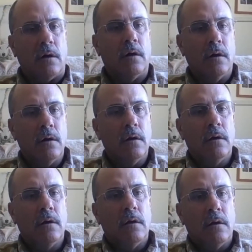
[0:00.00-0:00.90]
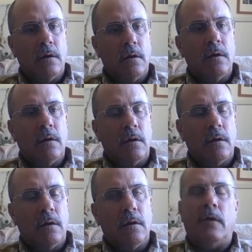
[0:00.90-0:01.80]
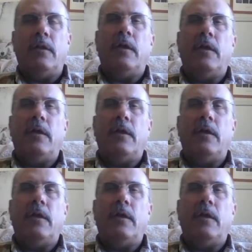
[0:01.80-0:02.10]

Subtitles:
it's kind of like that. I think we